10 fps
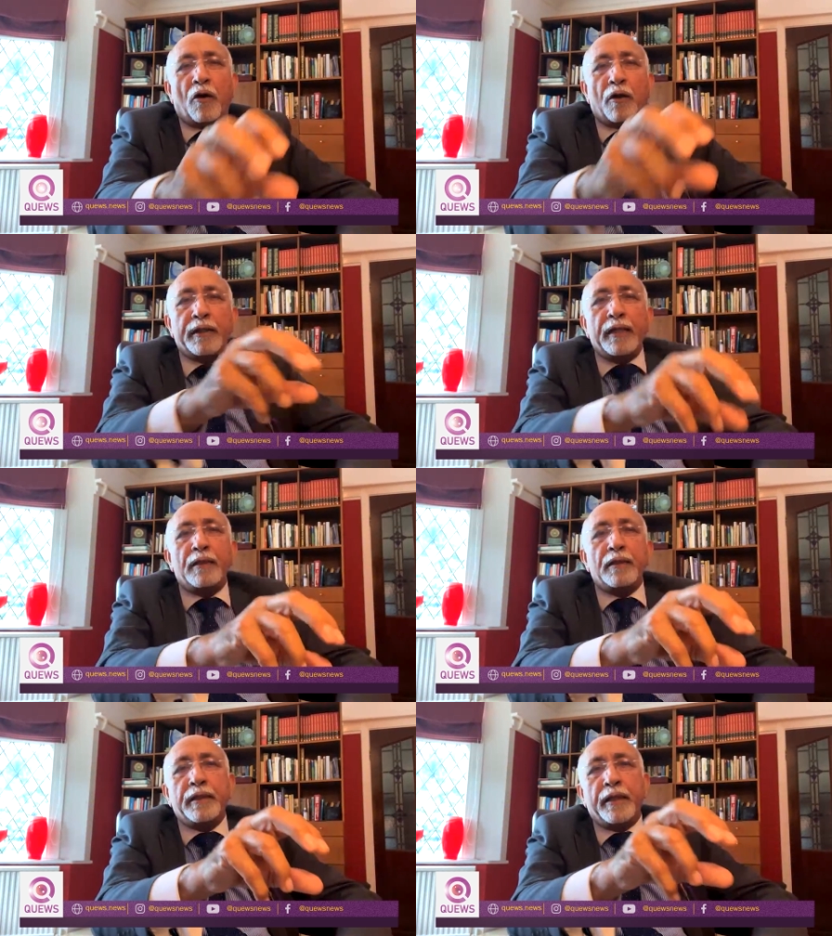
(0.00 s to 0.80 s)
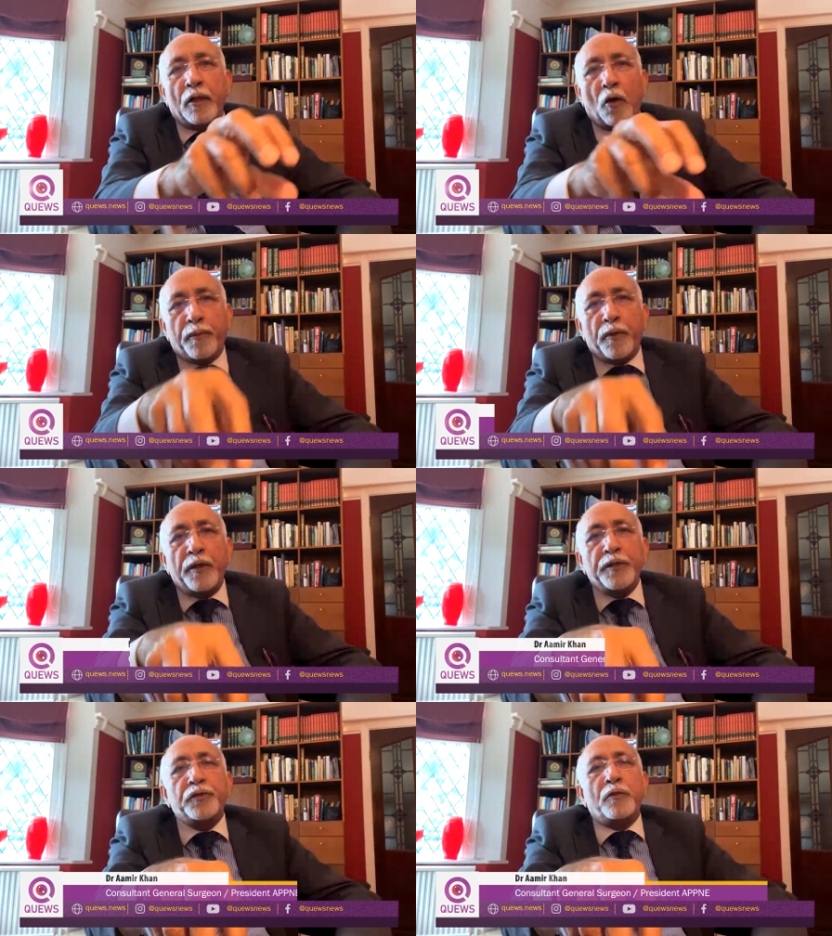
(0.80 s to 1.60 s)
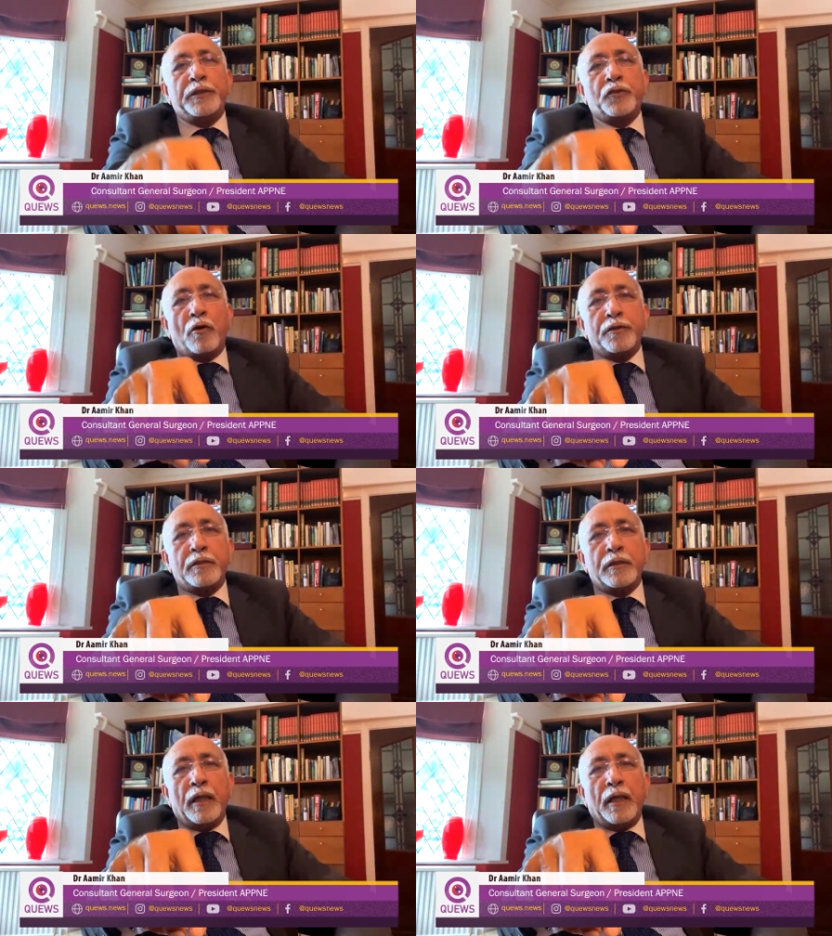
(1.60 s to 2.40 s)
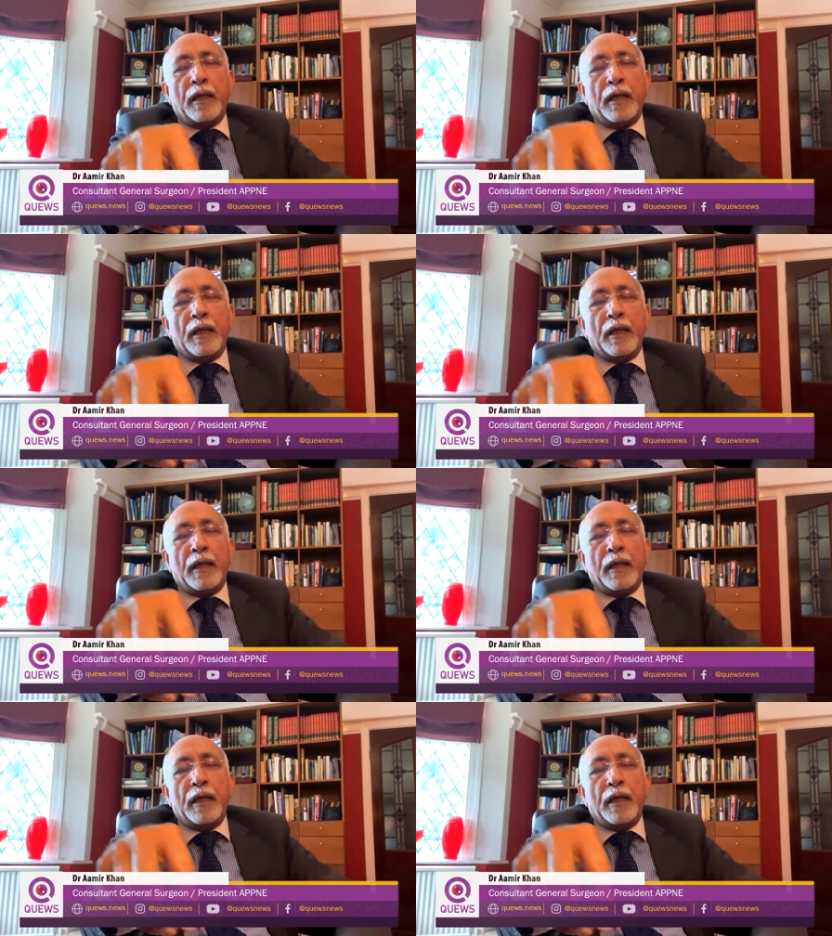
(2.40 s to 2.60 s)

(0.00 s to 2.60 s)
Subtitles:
or then there are operation which causes